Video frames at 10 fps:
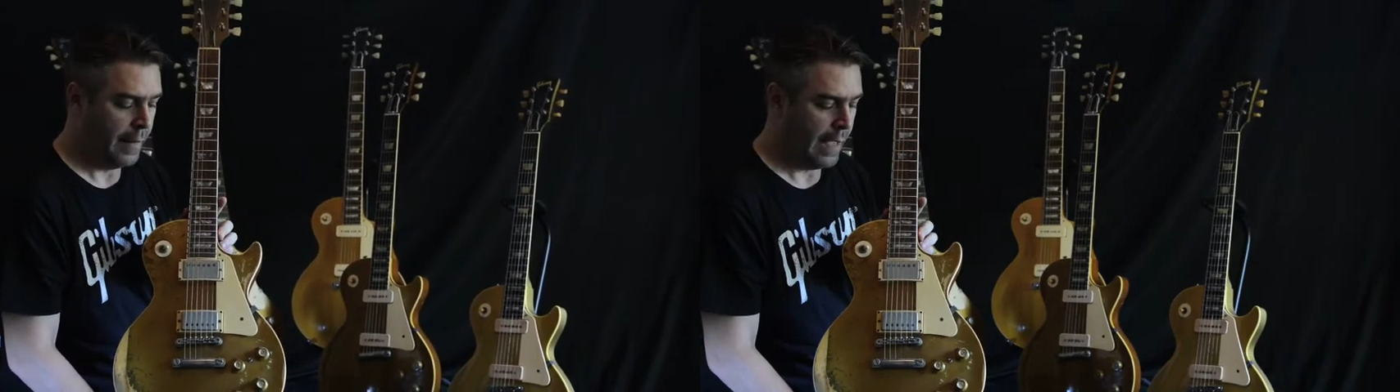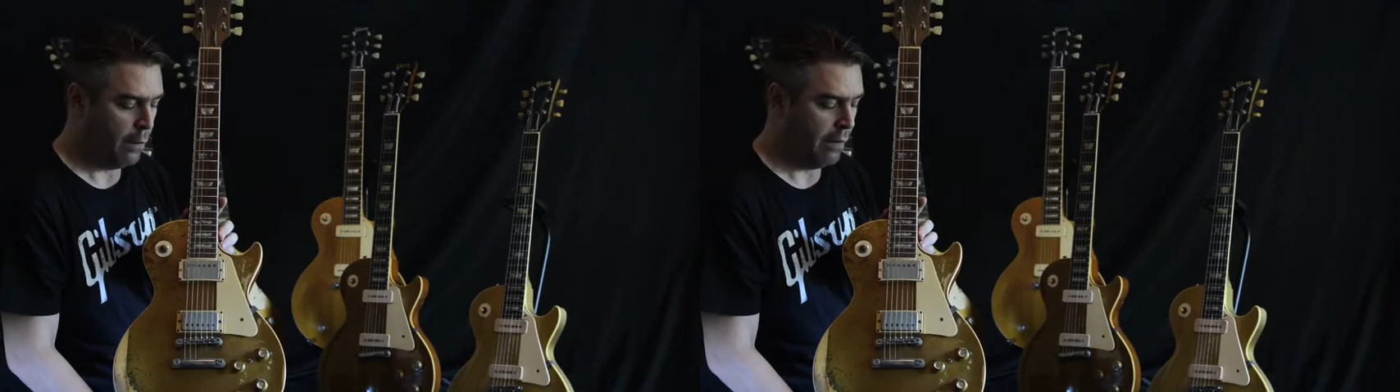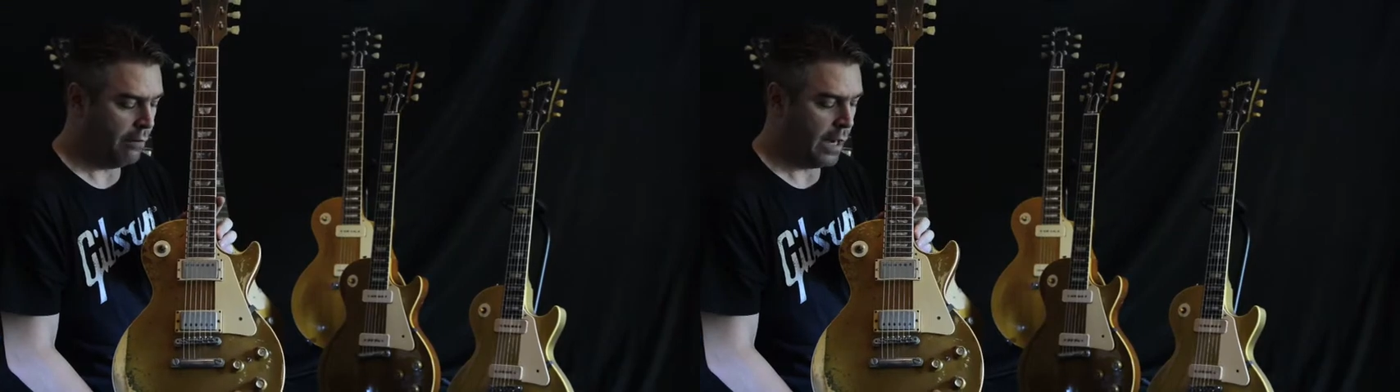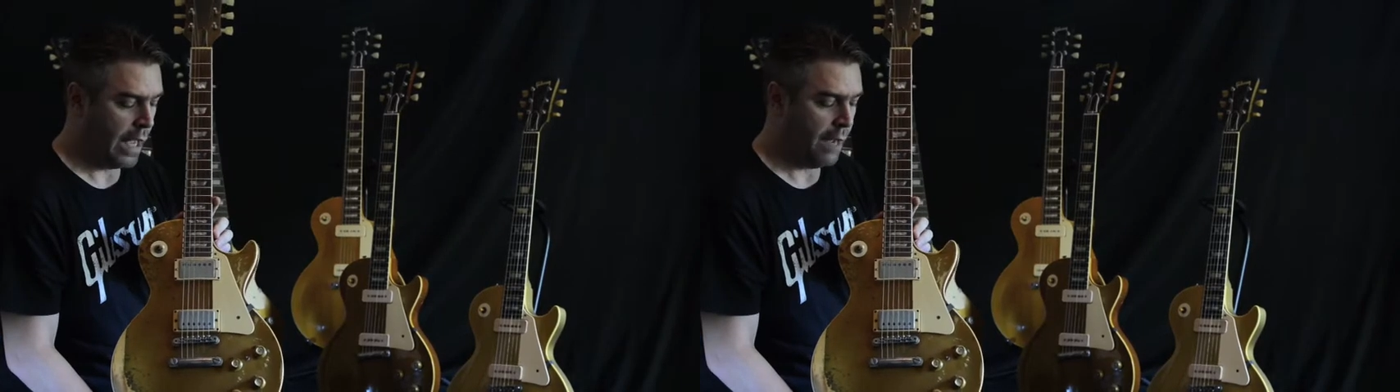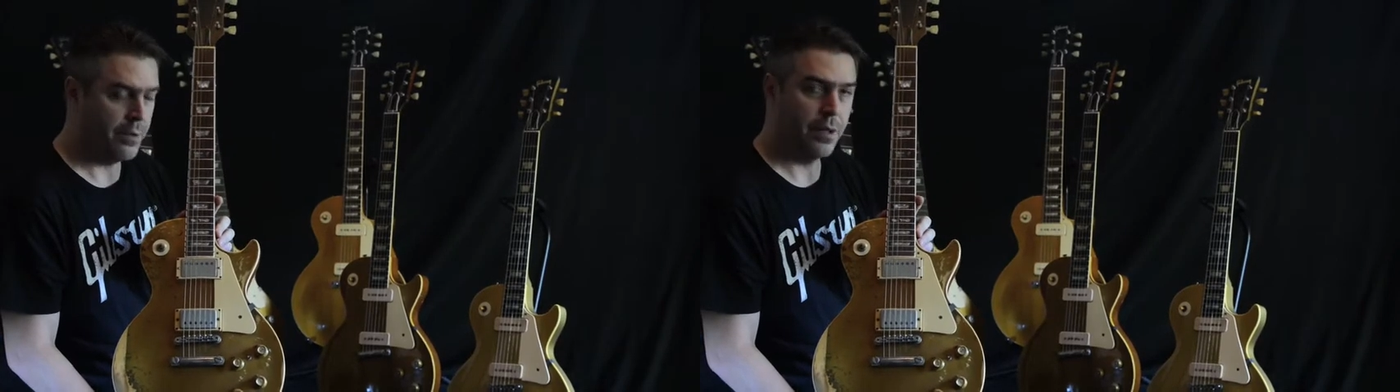However,
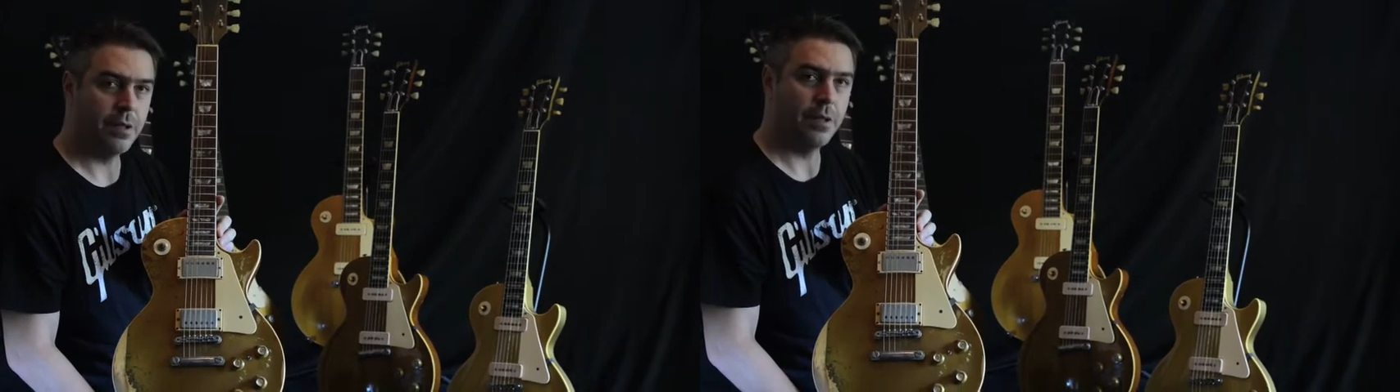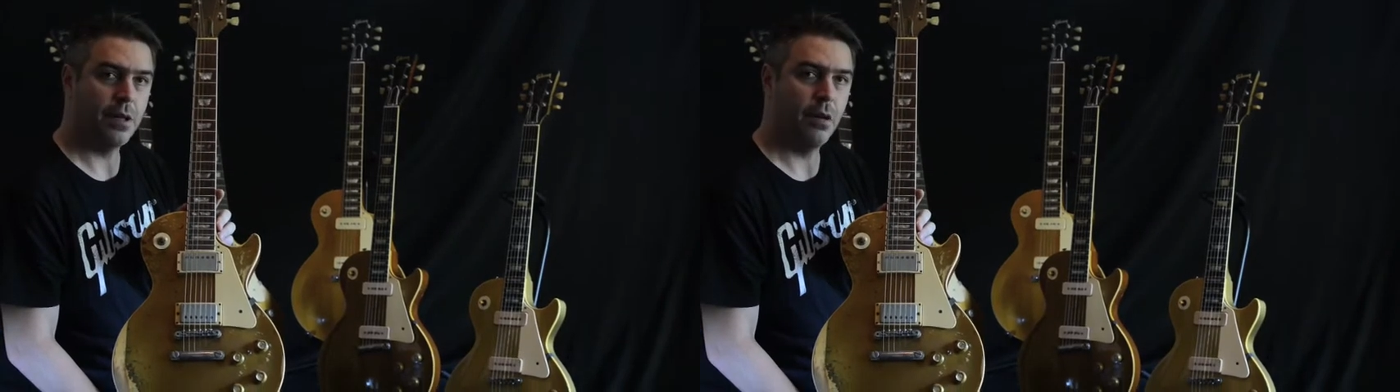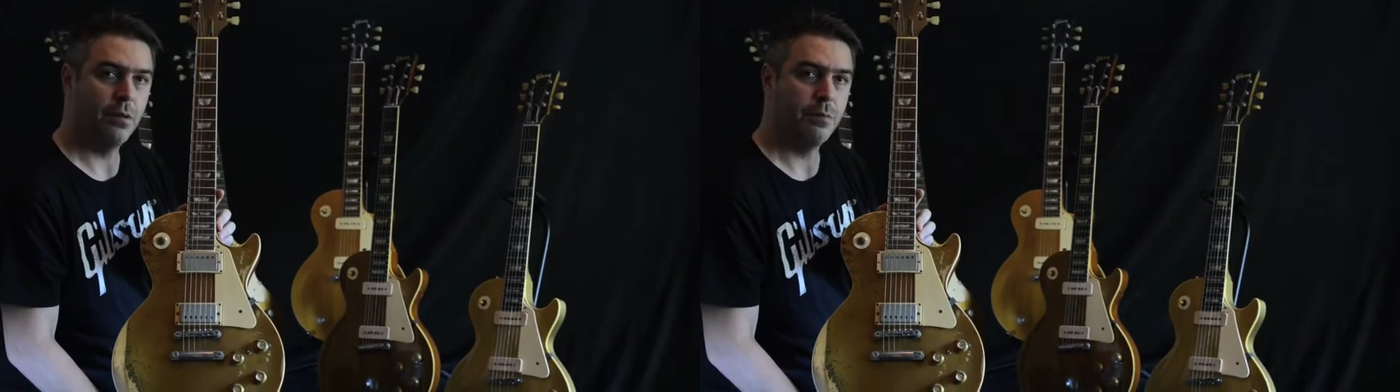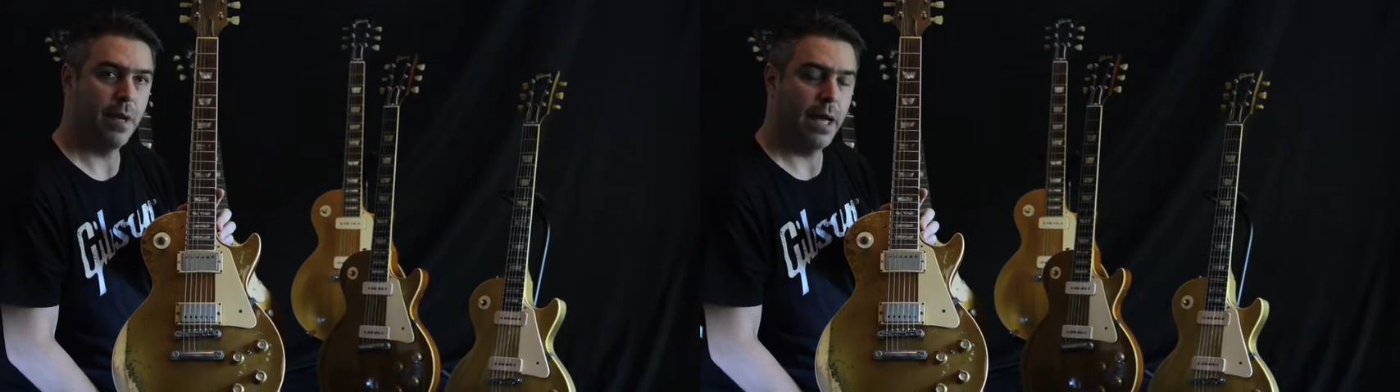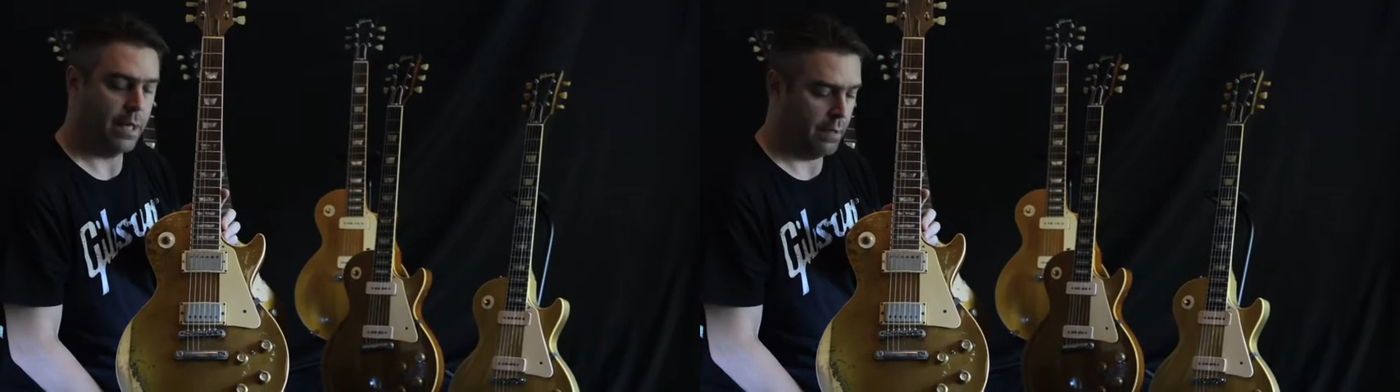after this guitar was
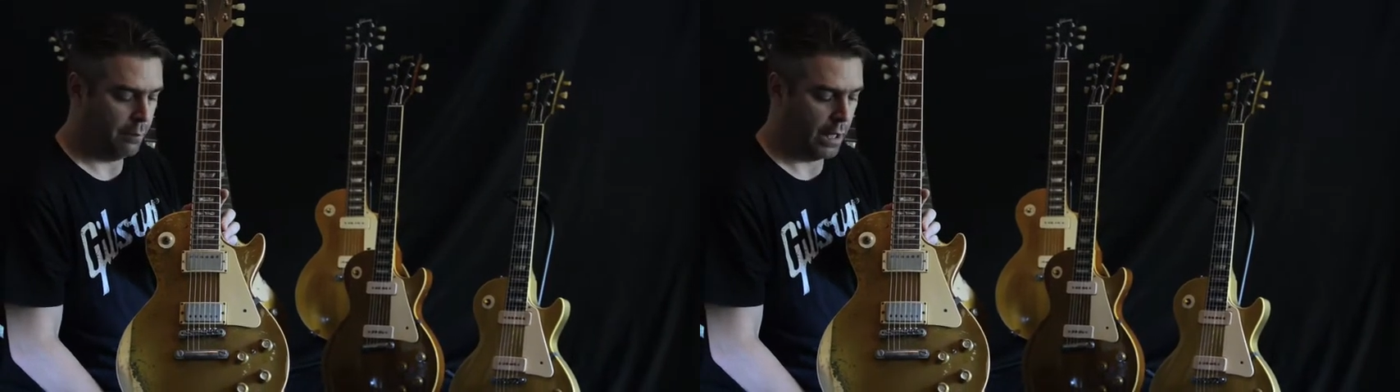made and